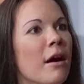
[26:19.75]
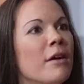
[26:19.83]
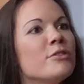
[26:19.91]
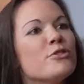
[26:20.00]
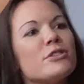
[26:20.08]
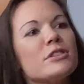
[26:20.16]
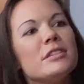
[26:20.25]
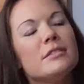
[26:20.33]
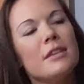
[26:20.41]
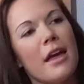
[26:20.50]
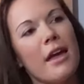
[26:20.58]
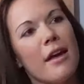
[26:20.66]

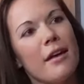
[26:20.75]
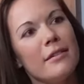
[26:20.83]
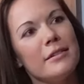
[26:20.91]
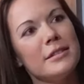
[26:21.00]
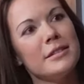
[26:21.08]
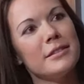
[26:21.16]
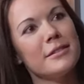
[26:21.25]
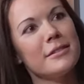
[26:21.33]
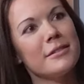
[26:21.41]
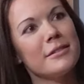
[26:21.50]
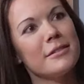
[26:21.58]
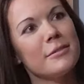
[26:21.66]
understand
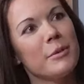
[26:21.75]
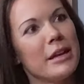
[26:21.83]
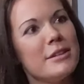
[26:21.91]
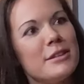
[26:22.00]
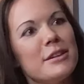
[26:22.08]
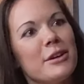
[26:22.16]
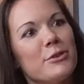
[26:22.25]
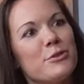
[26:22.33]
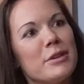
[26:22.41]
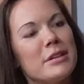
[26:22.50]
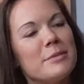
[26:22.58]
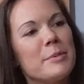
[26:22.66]
what Indian
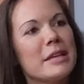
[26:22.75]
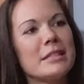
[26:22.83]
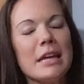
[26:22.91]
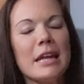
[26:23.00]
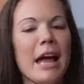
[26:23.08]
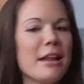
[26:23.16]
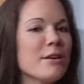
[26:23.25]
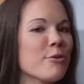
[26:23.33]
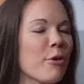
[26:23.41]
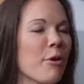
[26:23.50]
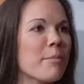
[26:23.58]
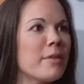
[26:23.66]
culture is. Because again, I didn't
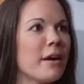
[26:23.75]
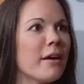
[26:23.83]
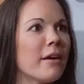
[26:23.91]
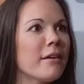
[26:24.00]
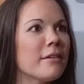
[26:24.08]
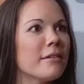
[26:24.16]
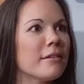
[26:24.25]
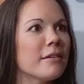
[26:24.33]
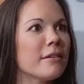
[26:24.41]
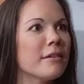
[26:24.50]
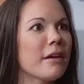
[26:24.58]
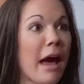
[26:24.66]
grow up there.
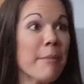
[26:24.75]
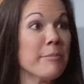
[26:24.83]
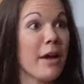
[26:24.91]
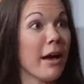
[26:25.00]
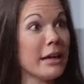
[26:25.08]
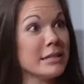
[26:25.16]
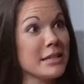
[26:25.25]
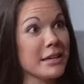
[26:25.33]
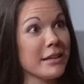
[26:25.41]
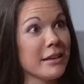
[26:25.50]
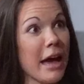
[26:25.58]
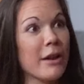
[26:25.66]
I'm not
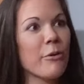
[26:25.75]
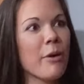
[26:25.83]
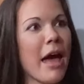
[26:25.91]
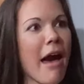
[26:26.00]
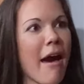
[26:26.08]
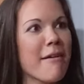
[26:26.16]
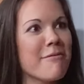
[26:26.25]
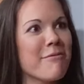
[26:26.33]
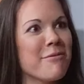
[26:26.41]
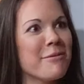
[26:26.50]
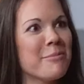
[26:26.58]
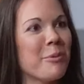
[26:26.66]
Indian. I don't
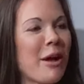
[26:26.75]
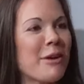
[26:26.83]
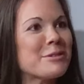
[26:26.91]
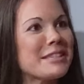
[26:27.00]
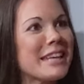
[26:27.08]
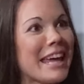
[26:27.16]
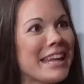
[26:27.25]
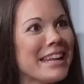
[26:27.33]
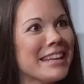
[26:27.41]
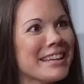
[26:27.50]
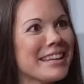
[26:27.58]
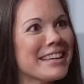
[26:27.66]
have brown
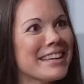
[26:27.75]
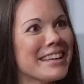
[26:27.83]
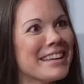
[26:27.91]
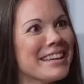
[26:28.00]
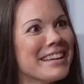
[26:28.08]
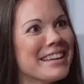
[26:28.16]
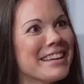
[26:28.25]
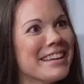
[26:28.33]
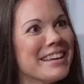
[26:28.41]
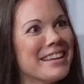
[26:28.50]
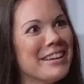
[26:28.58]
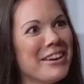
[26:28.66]
skin,
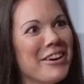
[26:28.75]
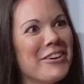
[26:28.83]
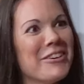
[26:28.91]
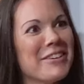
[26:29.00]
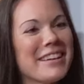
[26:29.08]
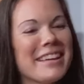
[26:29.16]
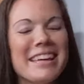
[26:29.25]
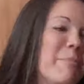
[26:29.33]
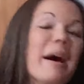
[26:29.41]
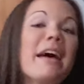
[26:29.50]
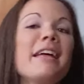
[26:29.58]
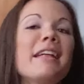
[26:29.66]
you know,
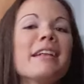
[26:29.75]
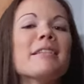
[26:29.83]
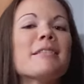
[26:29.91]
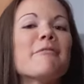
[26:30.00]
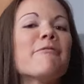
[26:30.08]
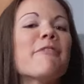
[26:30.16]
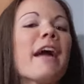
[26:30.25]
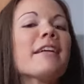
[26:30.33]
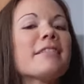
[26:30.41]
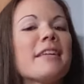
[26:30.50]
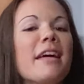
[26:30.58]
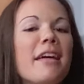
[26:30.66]
but the
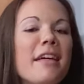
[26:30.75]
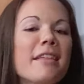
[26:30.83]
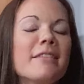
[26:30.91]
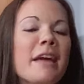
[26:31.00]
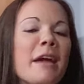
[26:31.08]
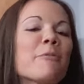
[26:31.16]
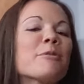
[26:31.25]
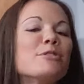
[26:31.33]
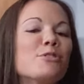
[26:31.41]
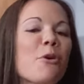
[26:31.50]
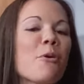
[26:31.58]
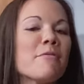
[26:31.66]
fact that they were
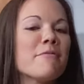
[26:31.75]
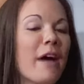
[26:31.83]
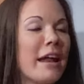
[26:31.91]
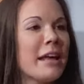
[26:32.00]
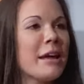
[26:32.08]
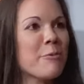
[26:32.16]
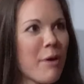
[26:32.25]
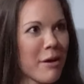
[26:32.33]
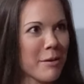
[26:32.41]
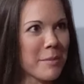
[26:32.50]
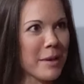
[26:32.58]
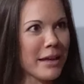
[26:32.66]
so inviting and
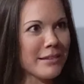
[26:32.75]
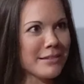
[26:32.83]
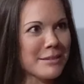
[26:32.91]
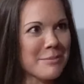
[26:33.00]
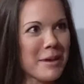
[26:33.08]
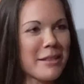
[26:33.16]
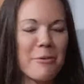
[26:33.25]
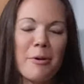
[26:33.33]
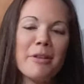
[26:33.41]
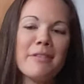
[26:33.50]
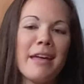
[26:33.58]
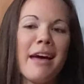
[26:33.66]
welcoming to me in the
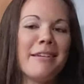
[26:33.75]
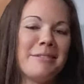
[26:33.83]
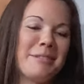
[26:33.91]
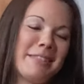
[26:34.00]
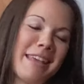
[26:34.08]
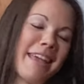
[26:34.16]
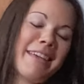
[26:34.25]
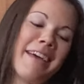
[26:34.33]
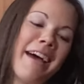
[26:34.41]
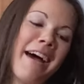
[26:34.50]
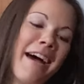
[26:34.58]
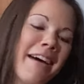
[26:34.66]
world, that is like,
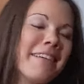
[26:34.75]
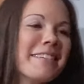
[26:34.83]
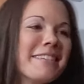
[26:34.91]
ah,